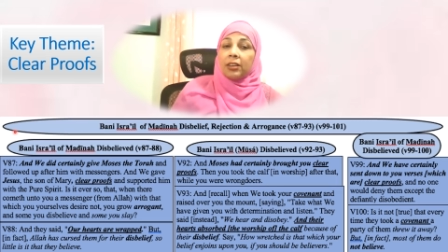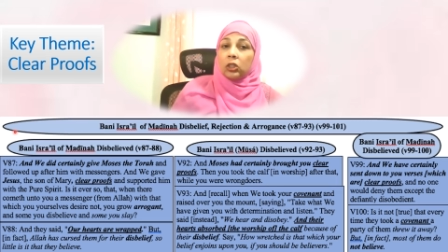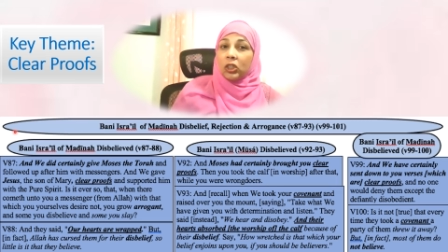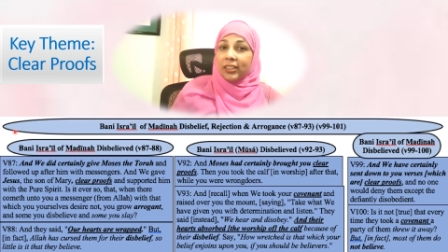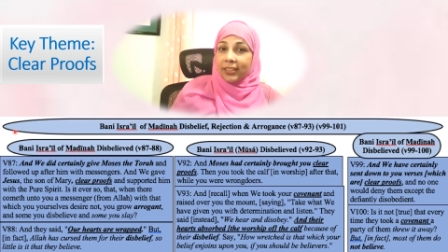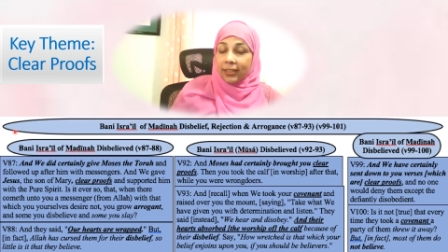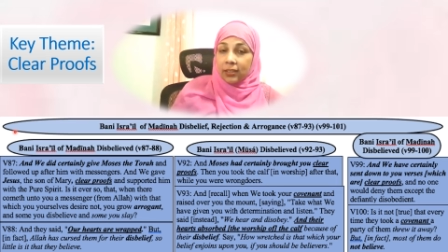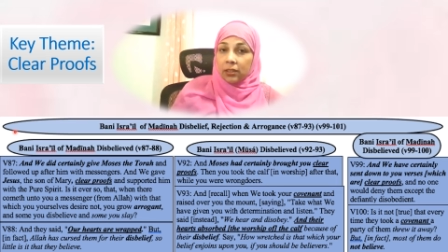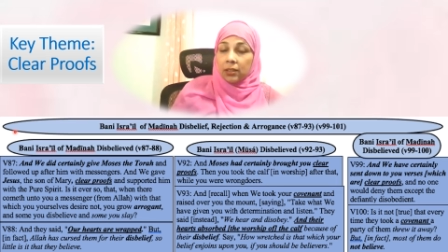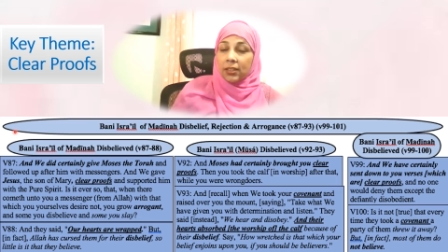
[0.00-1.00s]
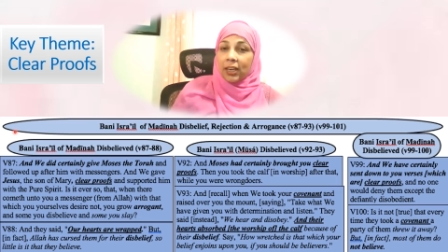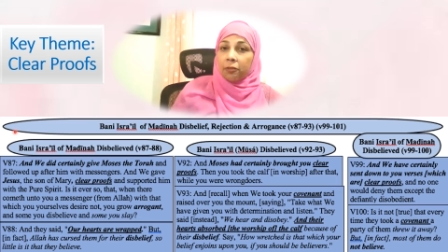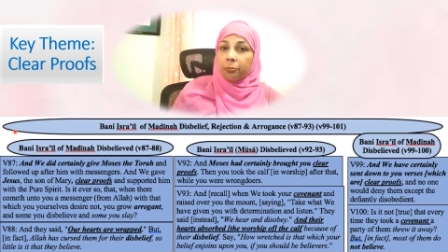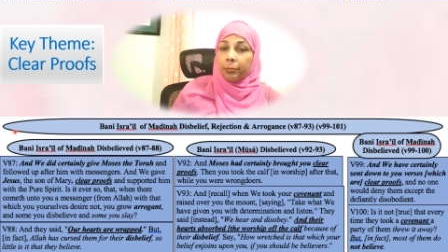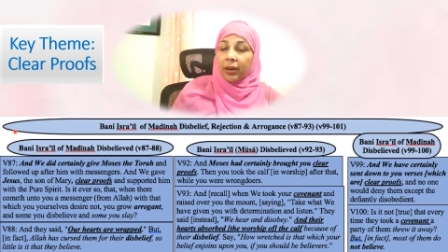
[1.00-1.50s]
Jesus, the son
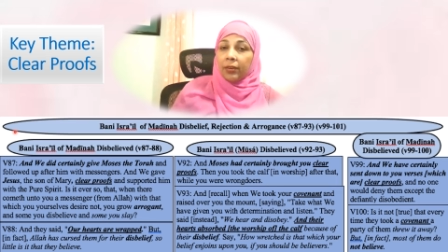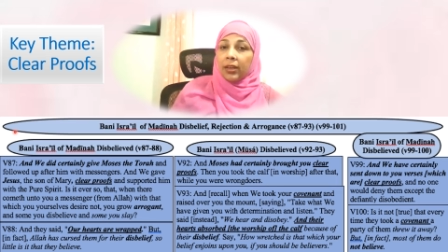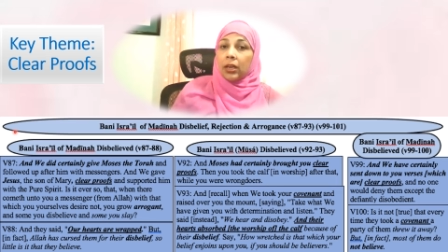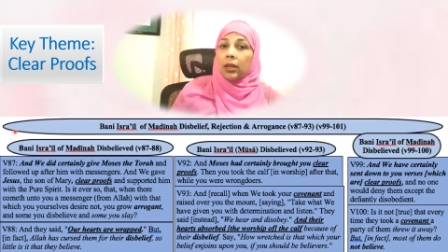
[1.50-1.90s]
of Mary,